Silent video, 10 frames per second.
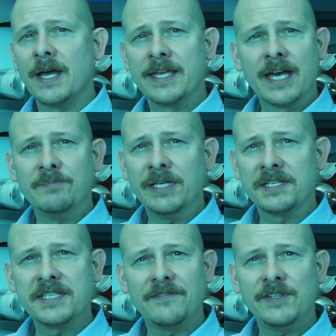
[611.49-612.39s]
Again, being
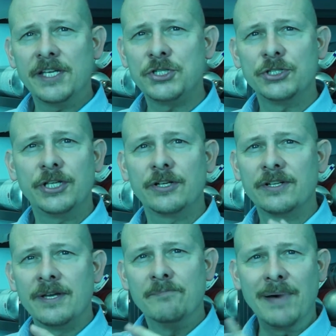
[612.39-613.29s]
a safety
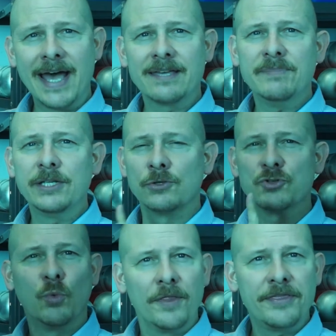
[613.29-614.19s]
engineer, buying a meter
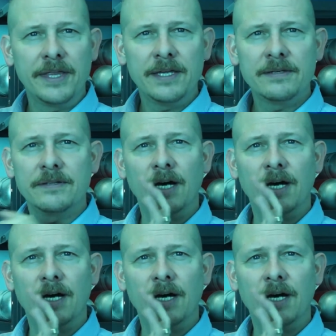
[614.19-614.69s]
is one thing,